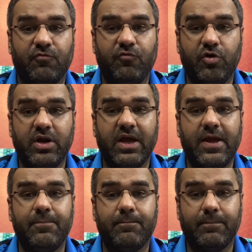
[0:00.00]
would
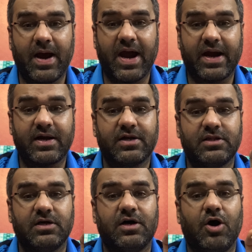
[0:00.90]
impact
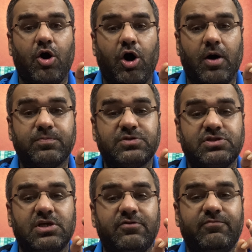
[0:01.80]
the
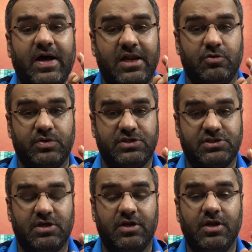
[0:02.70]
option
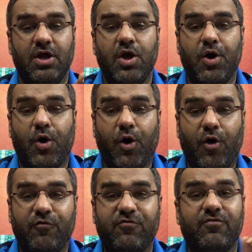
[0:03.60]
valuation
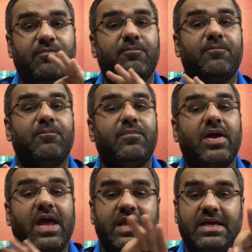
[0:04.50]
of
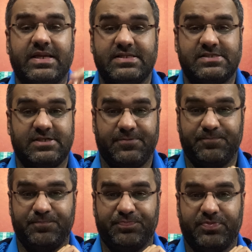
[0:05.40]
any currency.
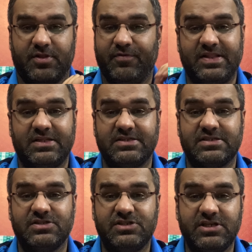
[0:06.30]
Now, whether this
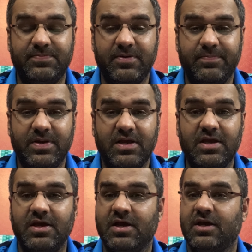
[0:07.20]
is
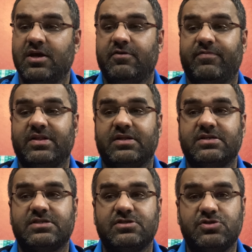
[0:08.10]
GBP, whether
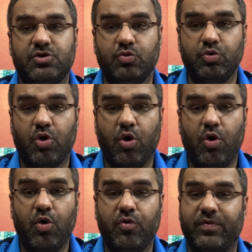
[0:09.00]
this is
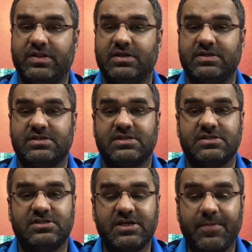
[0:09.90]
euro, whether this is
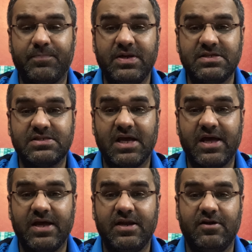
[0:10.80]
Japanese
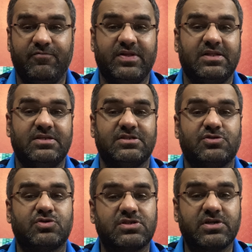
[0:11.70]
yen, whether this is
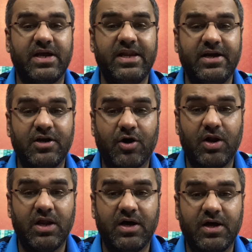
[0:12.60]
Australian
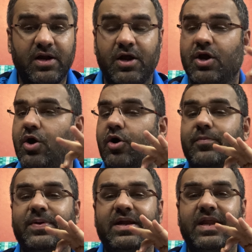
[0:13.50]
dollar, or
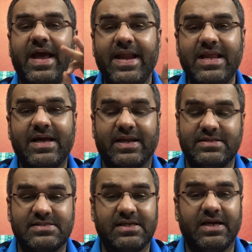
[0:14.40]
be it any
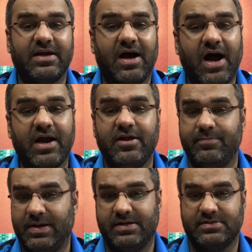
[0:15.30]
currency, it hardly
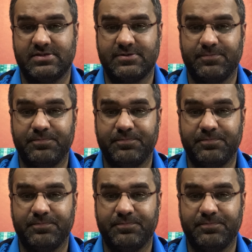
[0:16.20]
matters.